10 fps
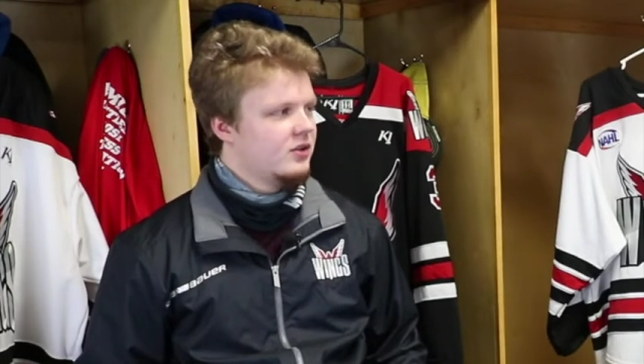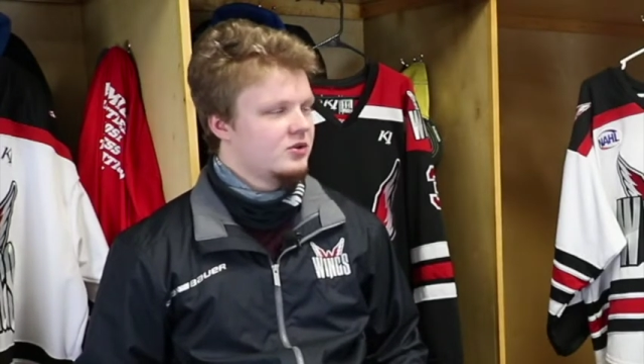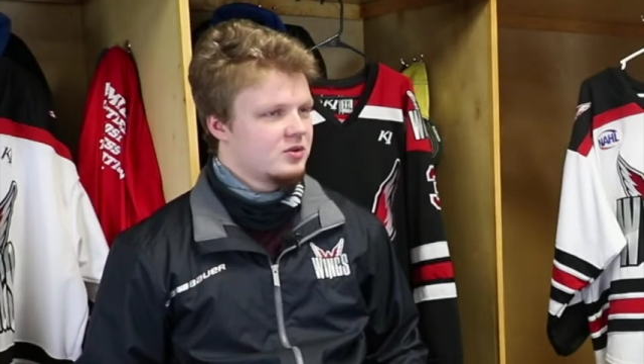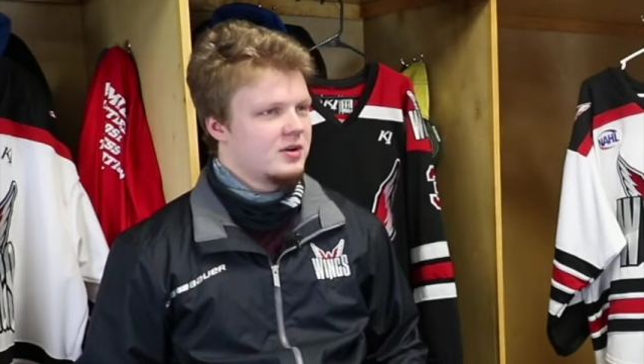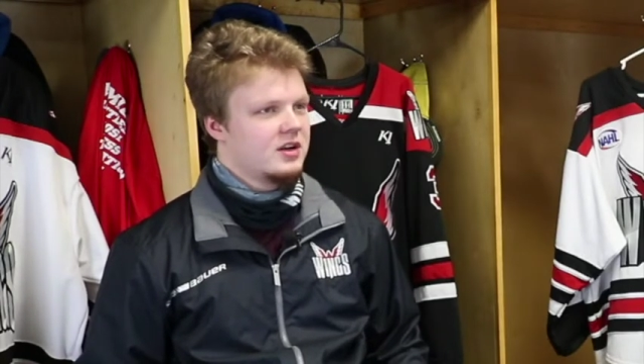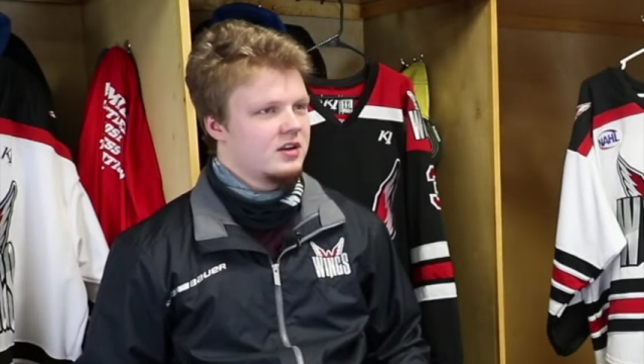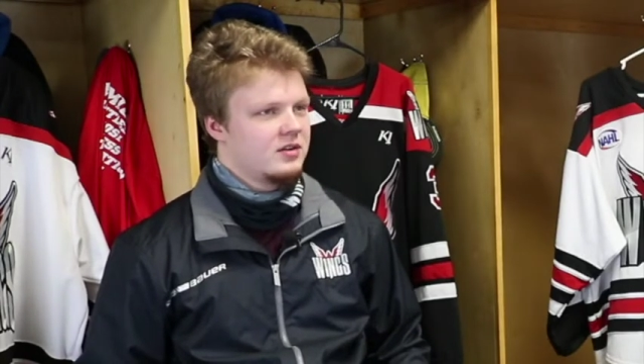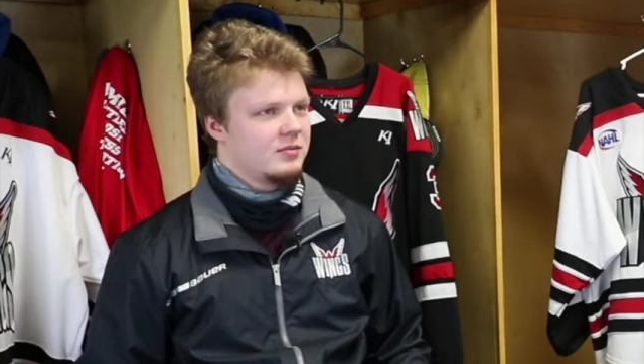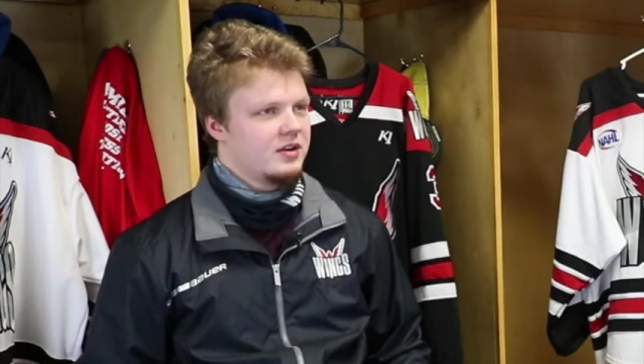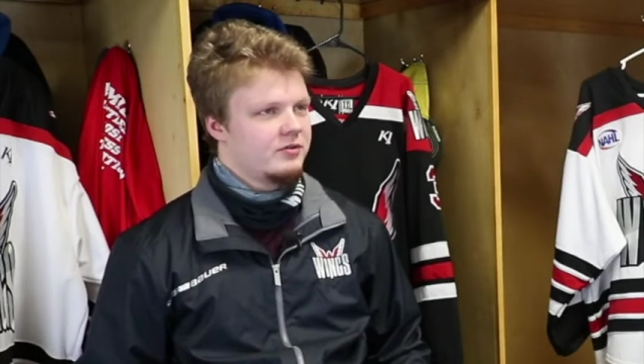Those are
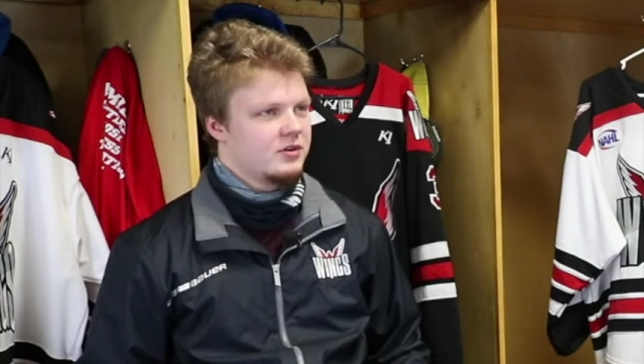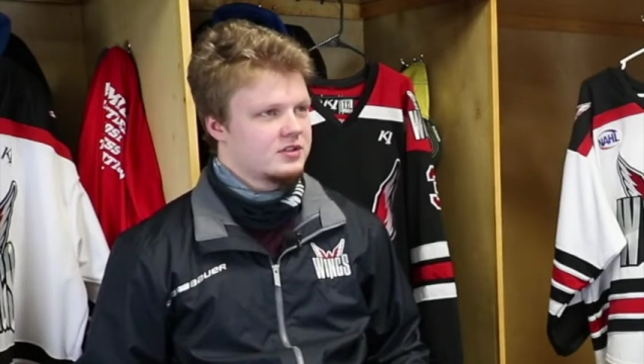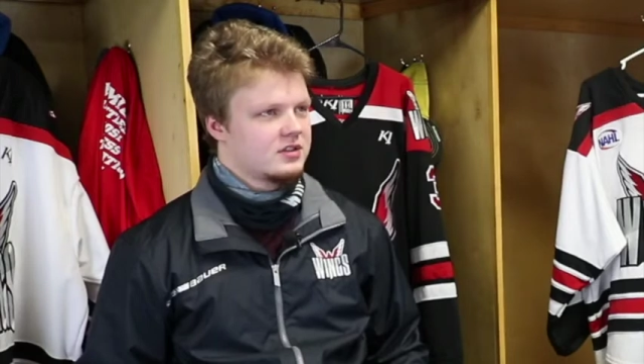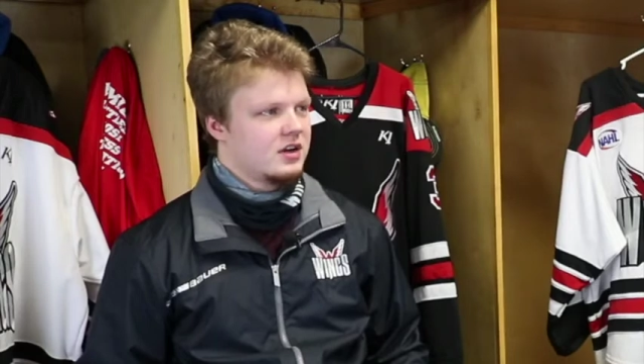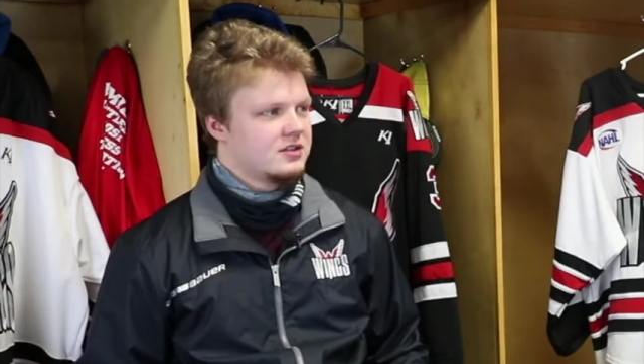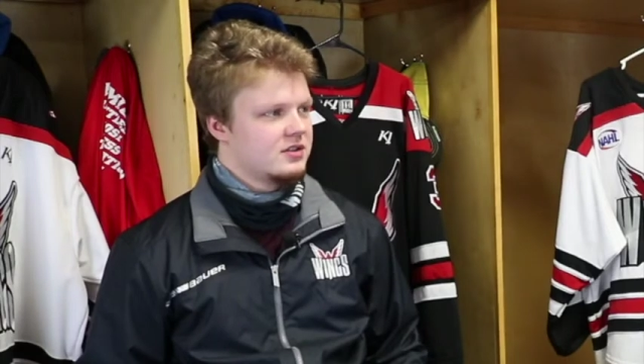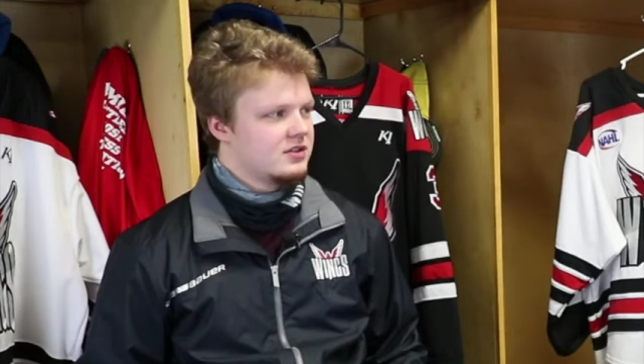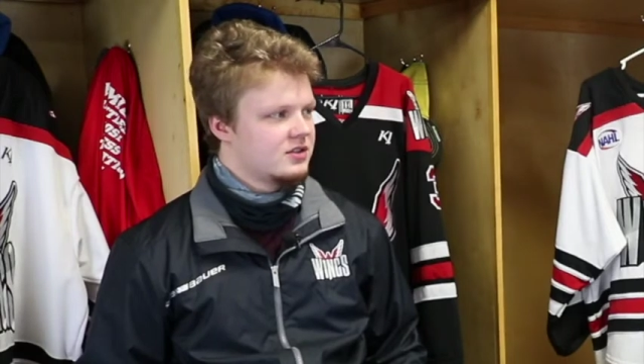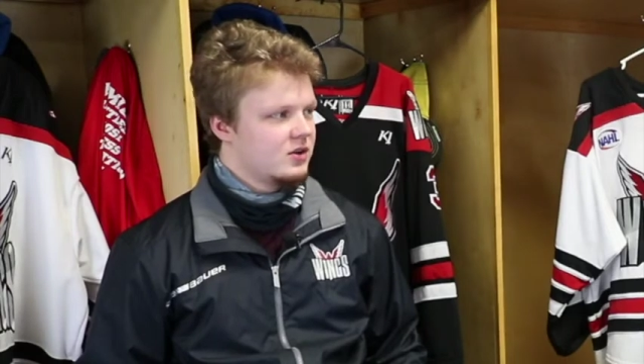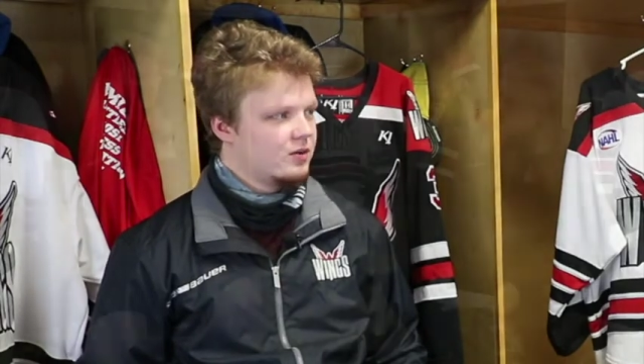my first cousins,
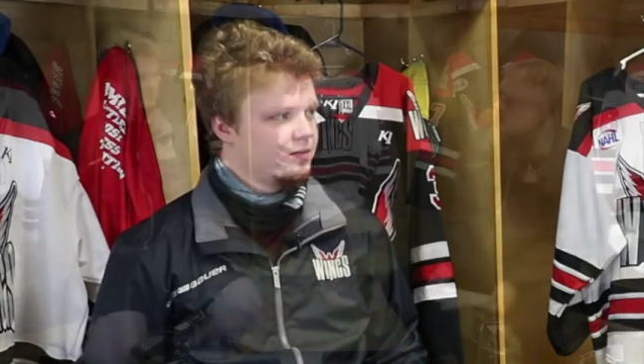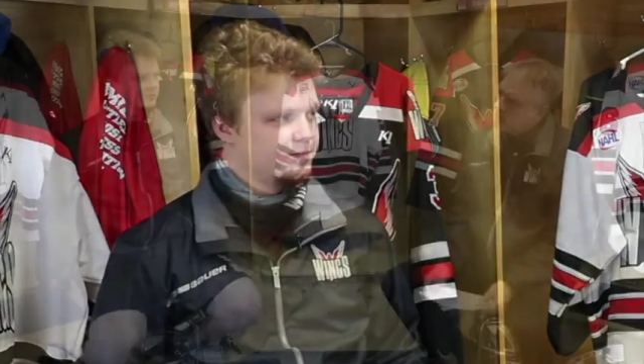so